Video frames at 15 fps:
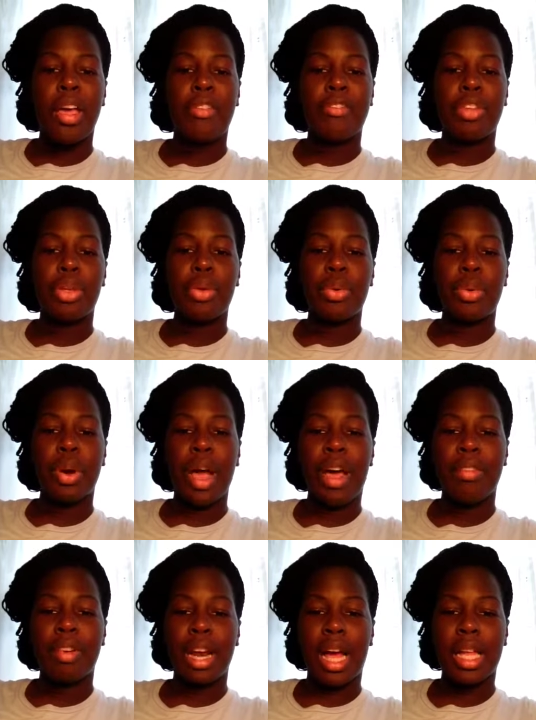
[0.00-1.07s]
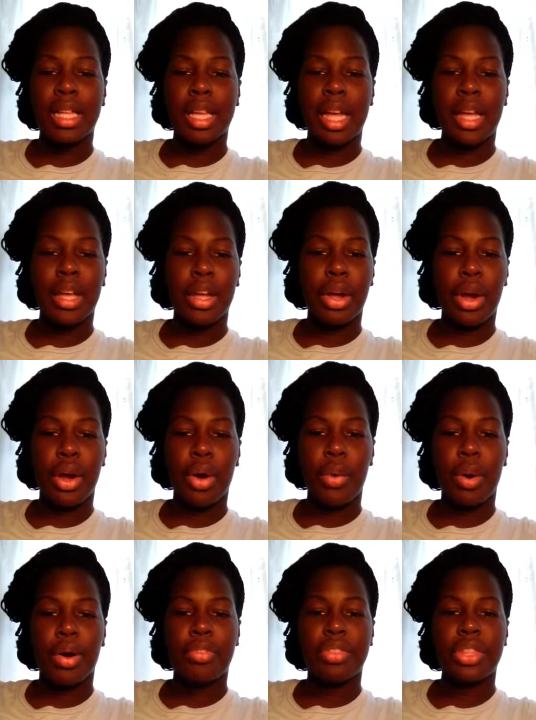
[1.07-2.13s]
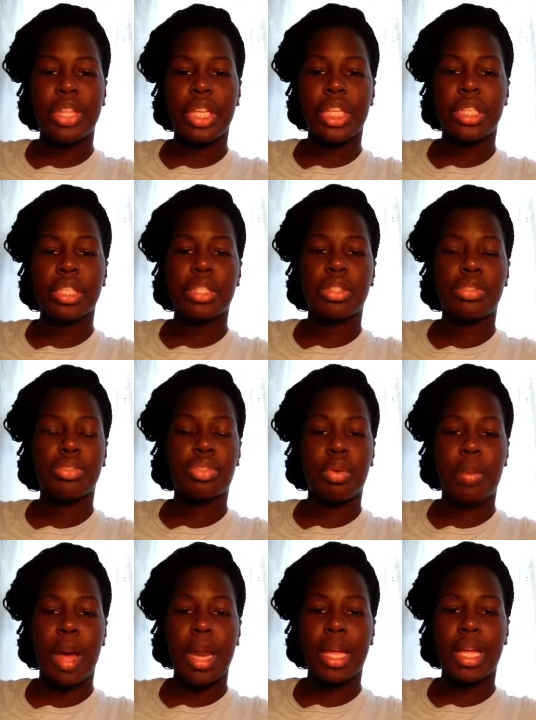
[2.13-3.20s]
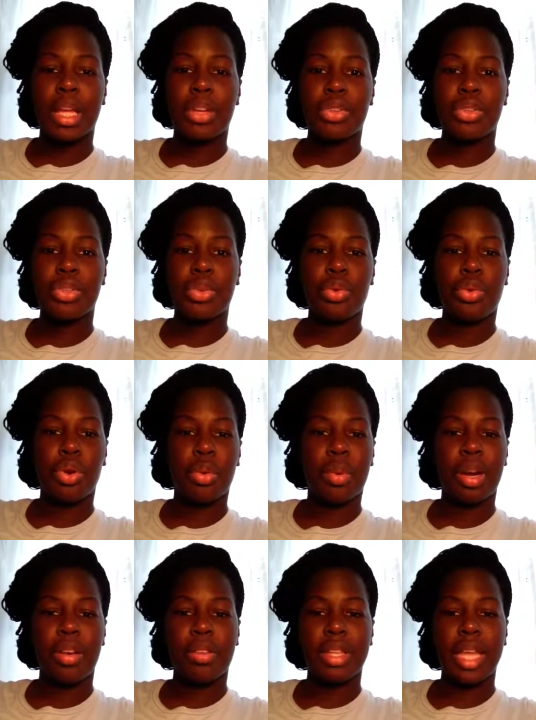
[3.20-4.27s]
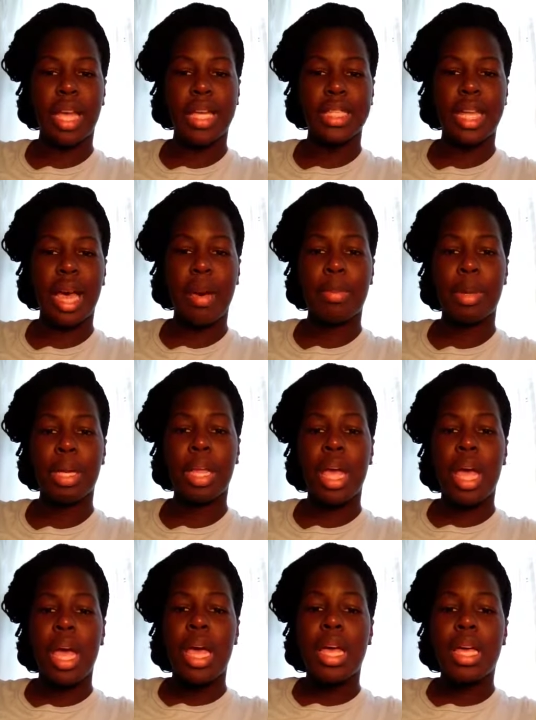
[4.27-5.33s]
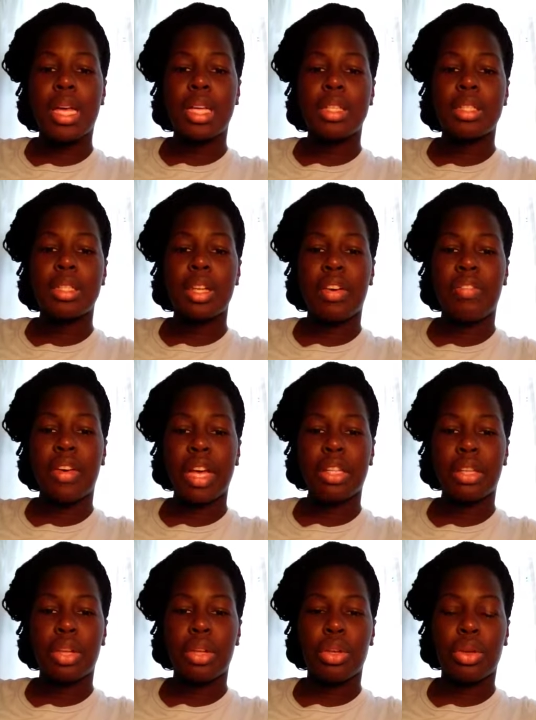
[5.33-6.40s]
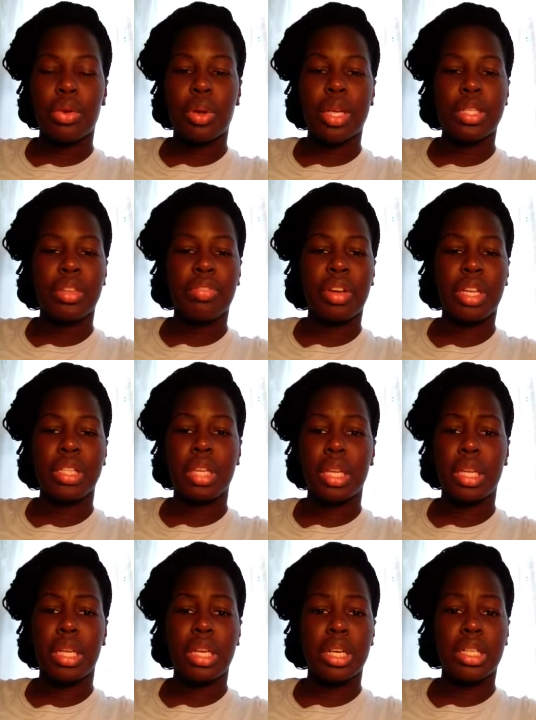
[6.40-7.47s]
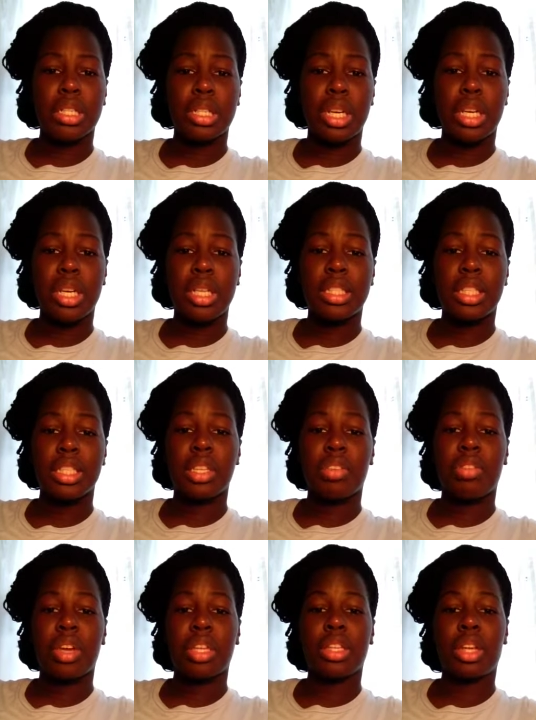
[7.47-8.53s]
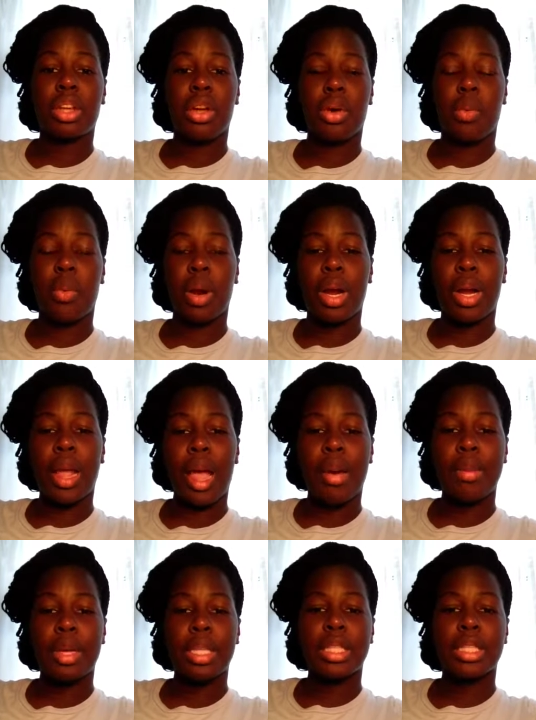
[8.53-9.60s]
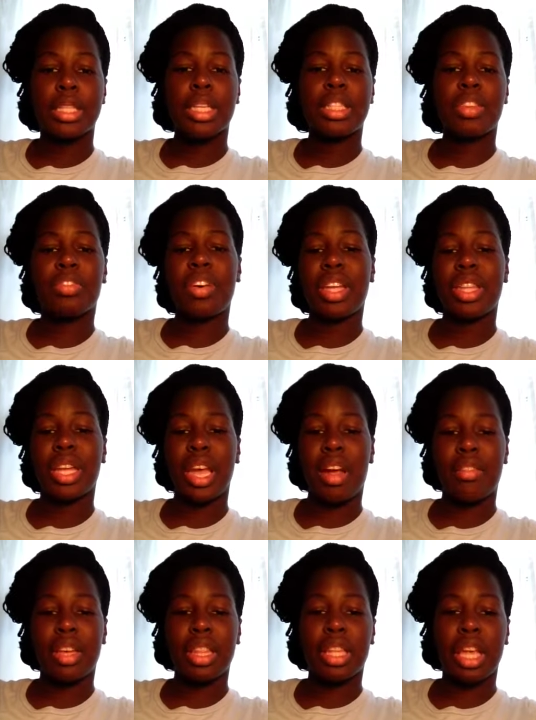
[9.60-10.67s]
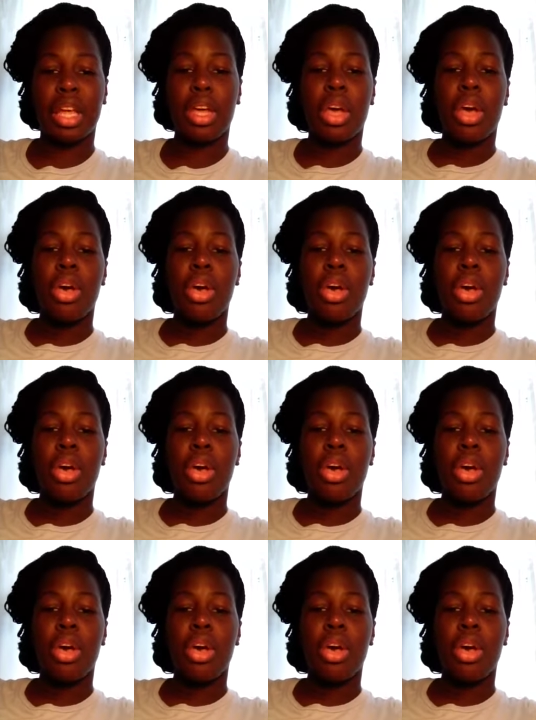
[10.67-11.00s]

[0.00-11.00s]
if you have not letting go of this traumatic issue or whatever that has happened, it's affecting you. It's affecting your studies. It's affecting your work habits. It's affecting everything.